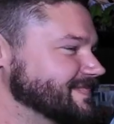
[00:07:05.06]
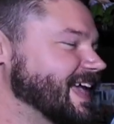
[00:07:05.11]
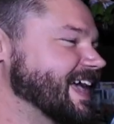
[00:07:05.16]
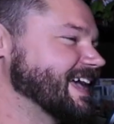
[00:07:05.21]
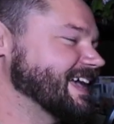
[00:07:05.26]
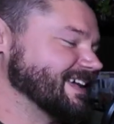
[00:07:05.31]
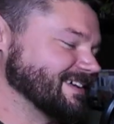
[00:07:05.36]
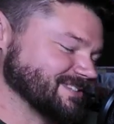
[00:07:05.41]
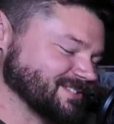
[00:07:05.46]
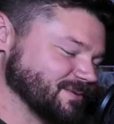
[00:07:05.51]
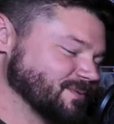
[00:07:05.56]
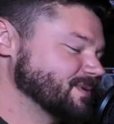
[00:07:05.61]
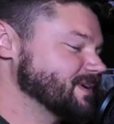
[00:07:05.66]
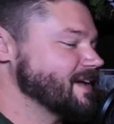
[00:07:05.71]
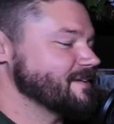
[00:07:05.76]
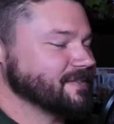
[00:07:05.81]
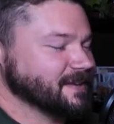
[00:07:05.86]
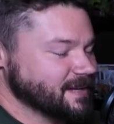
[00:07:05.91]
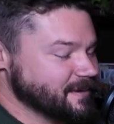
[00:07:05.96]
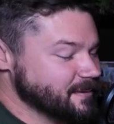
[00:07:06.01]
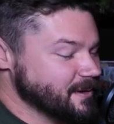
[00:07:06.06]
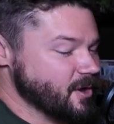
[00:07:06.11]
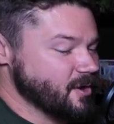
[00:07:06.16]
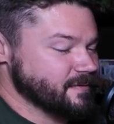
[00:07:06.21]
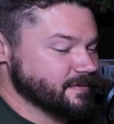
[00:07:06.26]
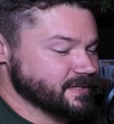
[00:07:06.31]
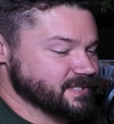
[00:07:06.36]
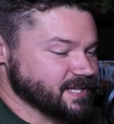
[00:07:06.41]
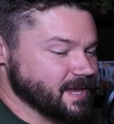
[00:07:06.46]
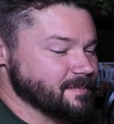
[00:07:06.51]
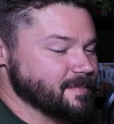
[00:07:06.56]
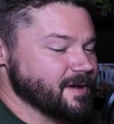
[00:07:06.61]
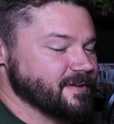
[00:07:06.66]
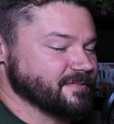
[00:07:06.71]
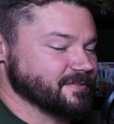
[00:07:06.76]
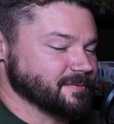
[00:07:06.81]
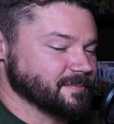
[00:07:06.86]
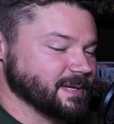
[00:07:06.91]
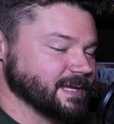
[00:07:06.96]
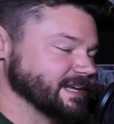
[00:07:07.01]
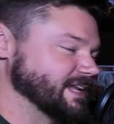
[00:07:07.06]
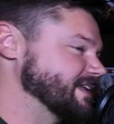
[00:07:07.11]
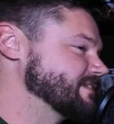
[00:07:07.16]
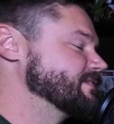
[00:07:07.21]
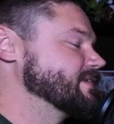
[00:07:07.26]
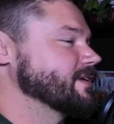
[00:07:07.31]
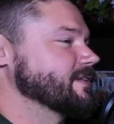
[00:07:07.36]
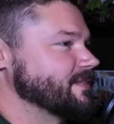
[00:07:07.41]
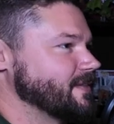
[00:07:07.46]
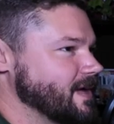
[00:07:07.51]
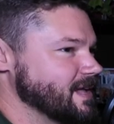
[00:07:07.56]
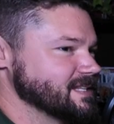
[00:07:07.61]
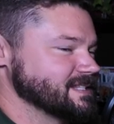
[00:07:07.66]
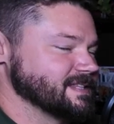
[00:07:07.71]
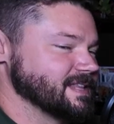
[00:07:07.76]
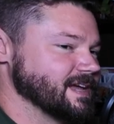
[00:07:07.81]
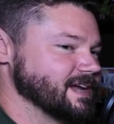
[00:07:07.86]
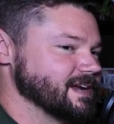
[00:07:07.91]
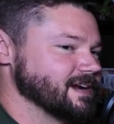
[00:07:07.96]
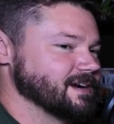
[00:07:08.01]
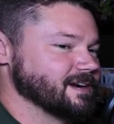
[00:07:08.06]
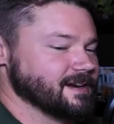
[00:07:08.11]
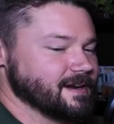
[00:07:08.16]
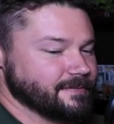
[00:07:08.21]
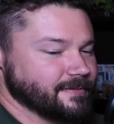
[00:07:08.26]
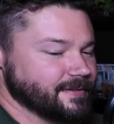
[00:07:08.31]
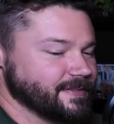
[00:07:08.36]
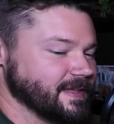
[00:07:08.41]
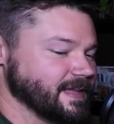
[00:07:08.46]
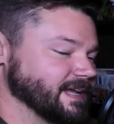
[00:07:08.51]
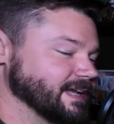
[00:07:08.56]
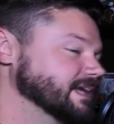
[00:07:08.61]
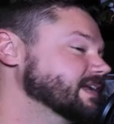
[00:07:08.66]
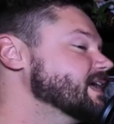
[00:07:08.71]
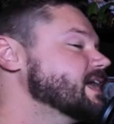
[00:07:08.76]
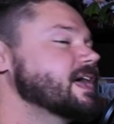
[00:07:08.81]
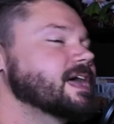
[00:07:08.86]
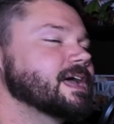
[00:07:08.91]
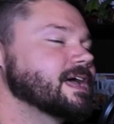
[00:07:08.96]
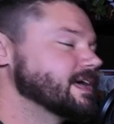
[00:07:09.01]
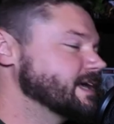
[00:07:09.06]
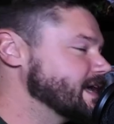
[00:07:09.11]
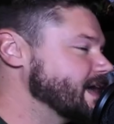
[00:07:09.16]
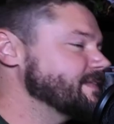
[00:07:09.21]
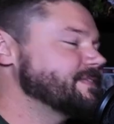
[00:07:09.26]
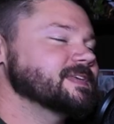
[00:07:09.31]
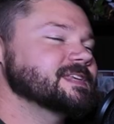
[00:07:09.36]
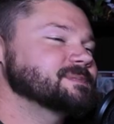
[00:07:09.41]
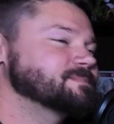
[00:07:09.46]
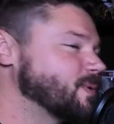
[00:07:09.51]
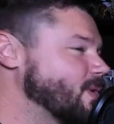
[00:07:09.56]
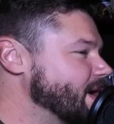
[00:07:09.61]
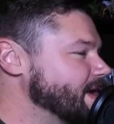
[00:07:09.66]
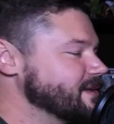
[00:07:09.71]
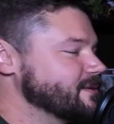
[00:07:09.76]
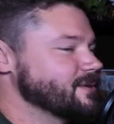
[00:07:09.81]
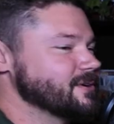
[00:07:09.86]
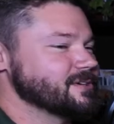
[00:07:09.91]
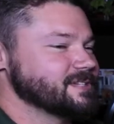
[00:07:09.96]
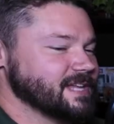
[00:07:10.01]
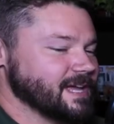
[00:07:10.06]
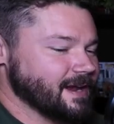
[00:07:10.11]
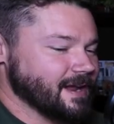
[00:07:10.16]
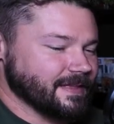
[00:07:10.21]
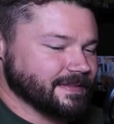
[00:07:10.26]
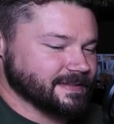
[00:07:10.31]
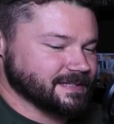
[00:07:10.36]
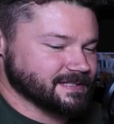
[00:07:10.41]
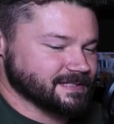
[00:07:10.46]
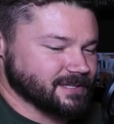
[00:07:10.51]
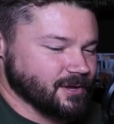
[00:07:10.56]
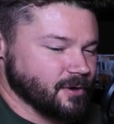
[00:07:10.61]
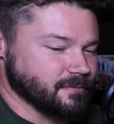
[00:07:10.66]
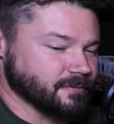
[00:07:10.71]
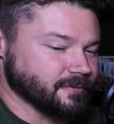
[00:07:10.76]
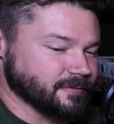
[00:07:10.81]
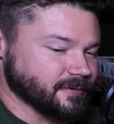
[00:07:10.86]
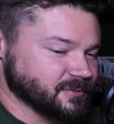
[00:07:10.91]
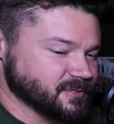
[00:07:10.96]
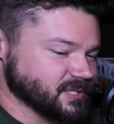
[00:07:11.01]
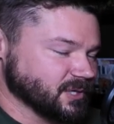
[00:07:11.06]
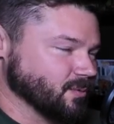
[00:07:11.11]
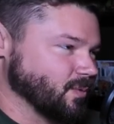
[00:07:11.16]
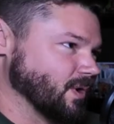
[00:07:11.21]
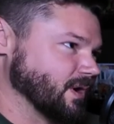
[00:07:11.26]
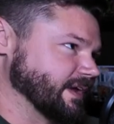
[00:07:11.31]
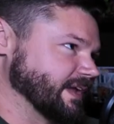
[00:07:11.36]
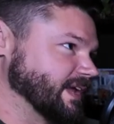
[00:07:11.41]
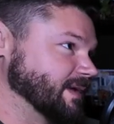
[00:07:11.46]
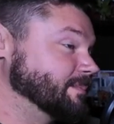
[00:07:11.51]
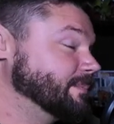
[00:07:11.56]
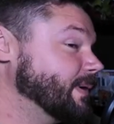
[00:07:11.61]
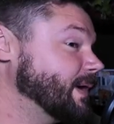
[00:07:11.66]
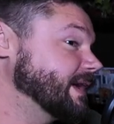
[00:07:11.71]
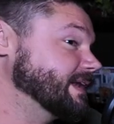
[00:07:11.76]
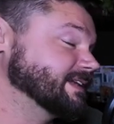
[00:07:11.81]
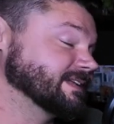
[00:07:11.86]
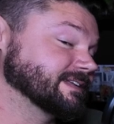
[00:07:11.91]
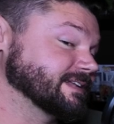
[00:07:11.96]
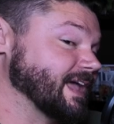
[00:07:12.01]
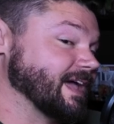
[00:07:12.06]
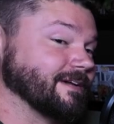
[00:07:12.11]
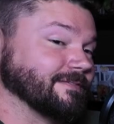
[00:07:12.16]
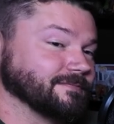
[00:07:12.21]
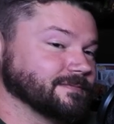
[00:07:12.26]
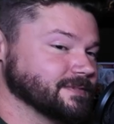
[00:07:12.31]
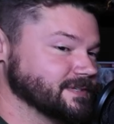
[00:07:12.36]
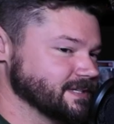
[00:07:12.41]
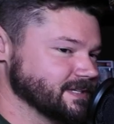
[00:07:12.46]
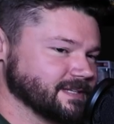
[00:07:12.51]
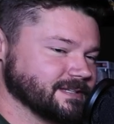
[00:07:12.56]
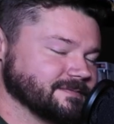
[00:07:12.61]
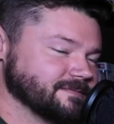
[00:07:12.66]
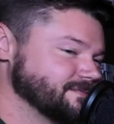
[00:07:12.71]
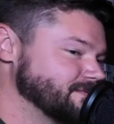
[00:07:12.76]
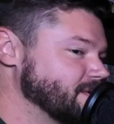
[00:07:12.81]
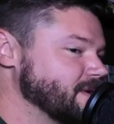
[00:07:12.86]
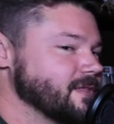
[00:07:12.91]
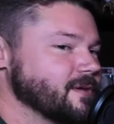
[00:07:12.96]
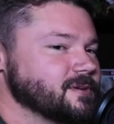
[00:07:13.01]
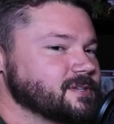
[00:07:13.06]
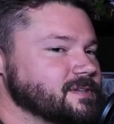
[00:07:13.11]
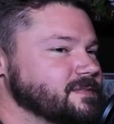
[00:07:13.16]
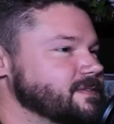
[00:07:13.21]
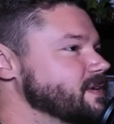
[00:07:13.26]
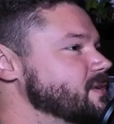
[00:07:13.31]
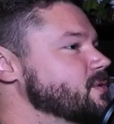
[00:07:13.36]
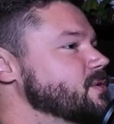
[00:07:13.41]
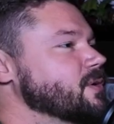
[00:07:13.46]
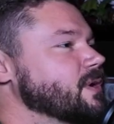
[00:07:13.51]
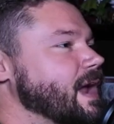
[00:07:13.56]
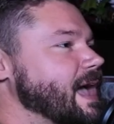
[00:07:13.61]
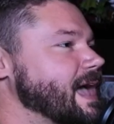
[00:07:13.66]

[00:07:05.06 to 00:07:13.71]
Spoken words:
Yeah. So we're definitely going to go over some of them and giving our thoughts there and everything. At this point, you understand how these overviews are working. But for those of you who are